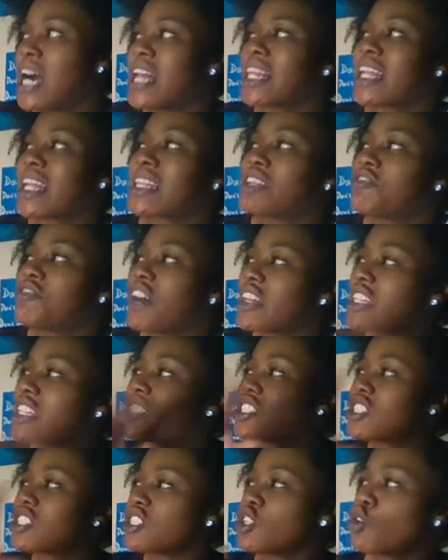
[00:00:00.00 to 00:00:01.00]
Like, the fact that
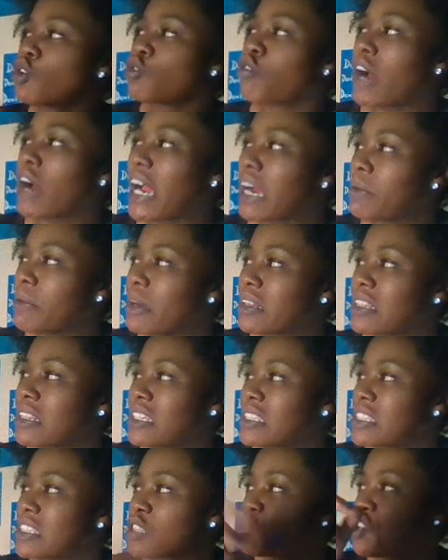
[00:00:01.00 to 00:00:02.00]
you're still crying about
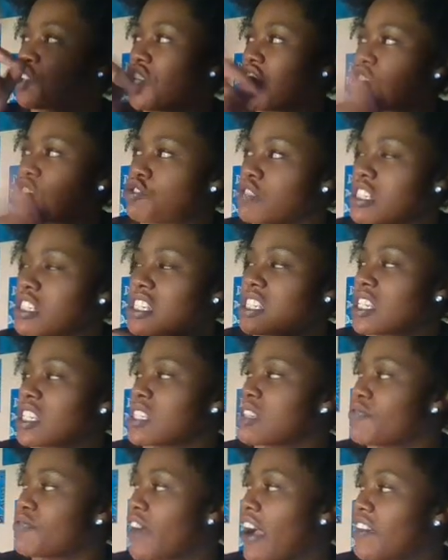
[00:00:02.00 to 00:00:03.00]
this
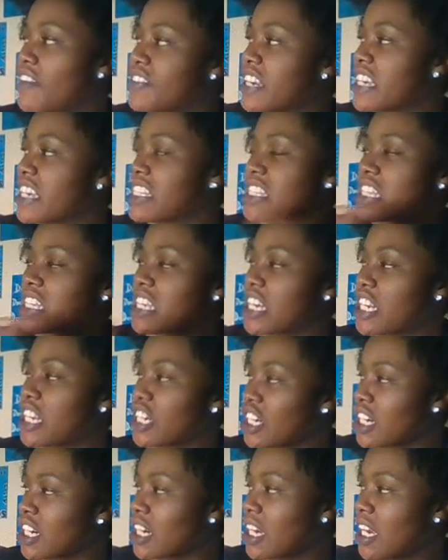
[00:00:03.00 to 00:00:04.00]
365 days
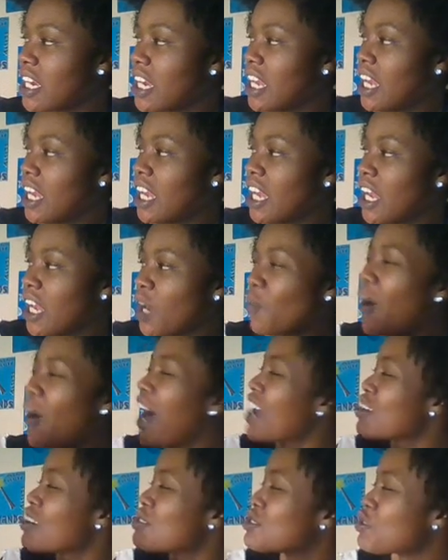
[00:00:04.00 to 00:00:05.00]
later, why are
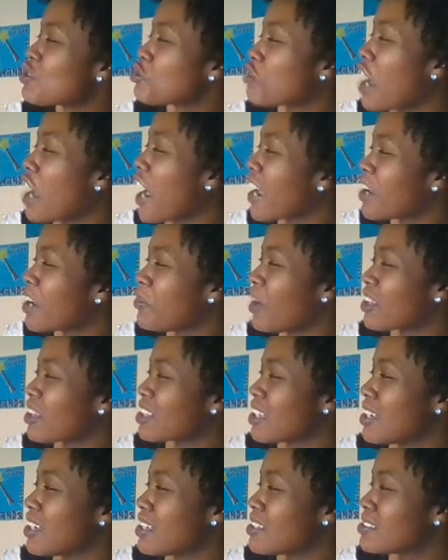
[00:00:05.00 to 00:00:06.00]
you still crying about
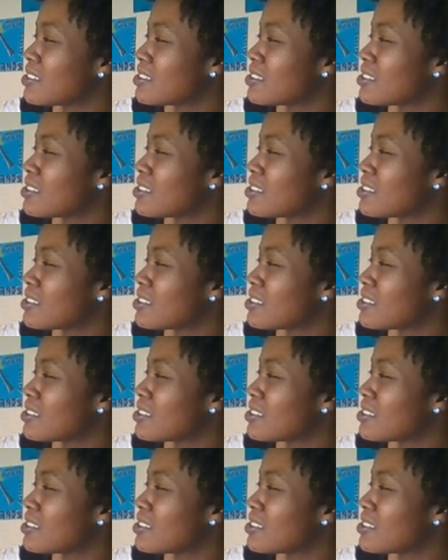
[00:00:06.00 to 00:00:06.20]
this?